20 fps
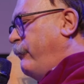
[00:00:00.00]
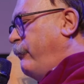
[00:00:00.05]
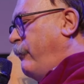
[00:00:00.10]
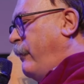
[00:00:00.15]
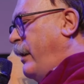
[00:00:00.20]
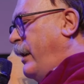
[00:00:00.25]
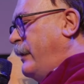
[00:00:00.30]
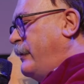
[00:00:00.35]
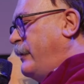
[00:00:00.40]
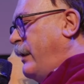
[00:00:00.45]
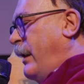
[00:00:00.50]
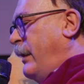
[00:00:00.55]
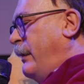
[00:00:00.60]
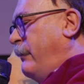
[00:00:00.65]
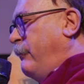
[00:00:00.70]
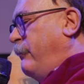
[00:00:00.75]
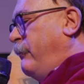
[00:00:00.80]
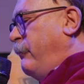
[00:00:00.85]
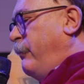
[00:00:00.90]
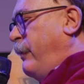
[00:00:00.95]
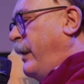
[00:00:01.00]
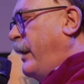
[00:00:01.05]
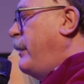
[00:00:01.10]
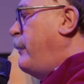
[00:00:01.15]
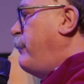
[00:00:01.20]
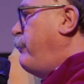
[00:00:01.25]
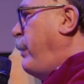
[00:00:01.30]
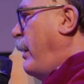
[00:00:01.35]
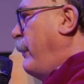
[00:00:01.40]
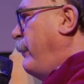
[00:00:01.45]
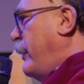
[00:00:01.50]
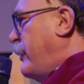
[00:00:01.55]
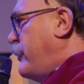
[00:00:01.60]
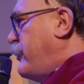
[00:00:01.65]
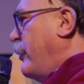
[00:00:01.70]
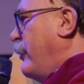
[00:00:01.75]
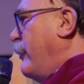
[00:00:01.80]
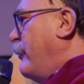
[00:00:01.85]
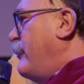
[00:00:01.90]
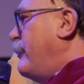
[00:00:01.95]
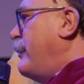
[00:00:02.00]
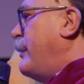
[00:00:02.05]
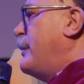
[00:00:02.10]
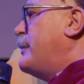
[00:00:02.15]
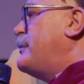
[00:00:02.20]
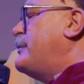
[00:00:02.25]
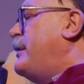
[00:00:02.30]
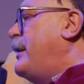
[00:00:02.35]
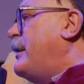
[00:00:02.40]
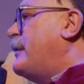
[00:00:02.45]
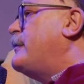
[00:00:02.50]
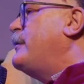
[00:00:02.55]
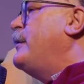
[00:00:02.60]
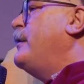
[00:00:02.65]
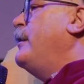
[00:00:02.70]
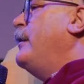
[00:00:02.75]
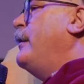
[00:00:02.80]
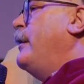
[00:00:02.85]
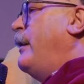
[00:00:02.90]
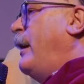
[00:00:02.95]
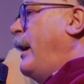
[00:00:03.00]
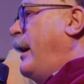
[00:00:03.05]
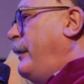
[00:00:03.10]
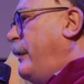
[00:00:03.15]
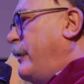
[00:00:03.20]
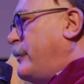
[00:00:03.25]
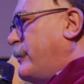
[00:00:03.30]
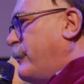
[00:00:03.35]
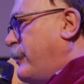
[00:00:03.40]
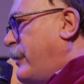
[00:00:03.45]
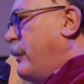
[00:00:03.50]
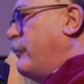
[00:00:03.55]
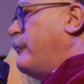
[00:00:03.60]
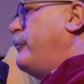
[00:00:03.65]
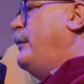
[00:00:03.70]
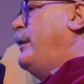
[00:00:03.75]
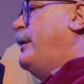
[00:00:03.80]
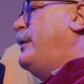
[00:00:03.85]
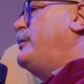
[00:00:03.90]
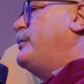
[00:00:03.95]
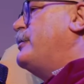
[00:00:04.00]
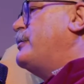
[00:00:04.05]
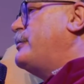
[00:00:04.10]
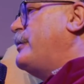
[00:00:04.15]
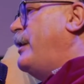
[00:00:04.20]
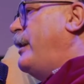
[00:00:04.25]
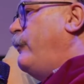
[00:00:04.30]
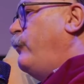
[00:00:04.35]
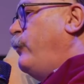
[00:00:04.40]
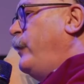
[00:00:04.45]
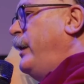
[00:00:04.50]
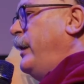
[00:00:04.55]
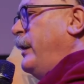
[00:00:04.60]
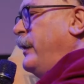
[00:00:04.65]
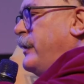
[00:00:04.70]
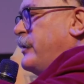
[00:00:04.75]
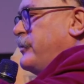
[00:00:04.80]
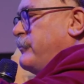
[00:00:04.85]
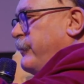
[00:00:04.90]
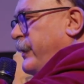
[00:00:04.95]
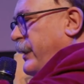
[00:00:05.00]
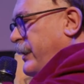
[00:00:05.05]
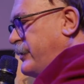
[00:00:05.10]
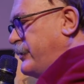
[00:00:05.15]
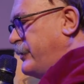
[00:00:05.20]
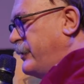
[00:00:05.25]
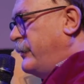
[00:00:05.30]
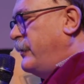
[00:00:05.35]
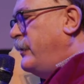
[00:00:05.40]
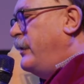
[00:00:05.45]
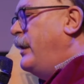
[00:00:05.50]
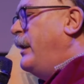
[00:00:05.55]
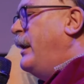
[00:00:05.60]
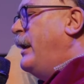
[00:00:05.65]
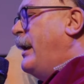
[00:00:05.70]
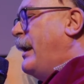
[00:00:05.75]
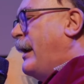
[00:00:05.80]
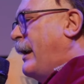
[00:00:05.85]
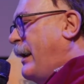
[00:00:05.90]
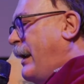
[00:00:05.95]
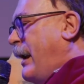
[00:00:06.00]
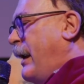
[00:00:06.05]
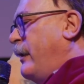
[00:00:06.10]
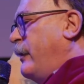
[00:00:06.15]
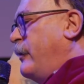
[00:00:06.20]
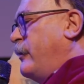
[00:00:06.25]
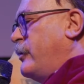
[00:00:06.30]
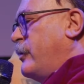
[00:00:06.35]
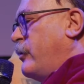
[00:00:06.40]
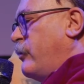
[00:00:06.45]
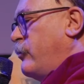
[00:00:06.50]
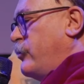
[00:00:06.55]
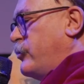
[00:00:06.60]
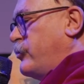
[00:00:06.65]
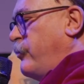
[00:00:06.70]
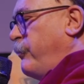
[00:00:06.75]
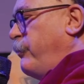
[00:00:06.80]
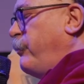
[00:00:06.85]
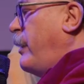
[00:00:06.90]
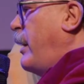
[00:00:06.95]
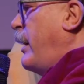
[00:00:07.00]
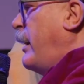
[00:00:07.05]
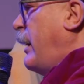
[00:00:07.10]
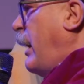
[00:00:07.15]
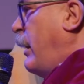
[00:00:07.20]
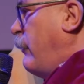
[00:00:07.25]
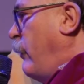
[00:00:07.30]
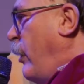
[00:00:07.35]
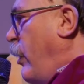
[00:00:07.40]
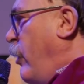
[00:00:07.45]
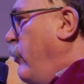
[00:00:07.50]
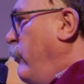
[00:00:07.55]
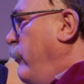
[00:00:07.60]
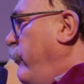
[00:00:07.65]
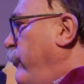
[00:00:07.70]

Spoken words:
made a big public talk and said, I did some calculations, and we in this region can supply our own